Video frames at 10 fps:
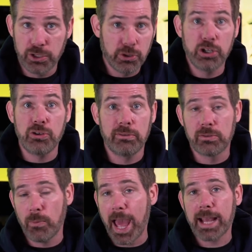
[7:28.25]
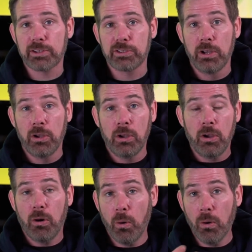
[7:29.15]
You can use wax
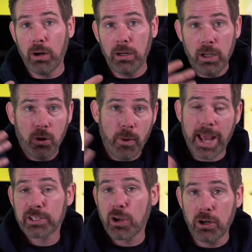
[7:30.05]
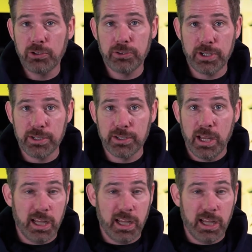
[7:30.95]
or wax cartridges.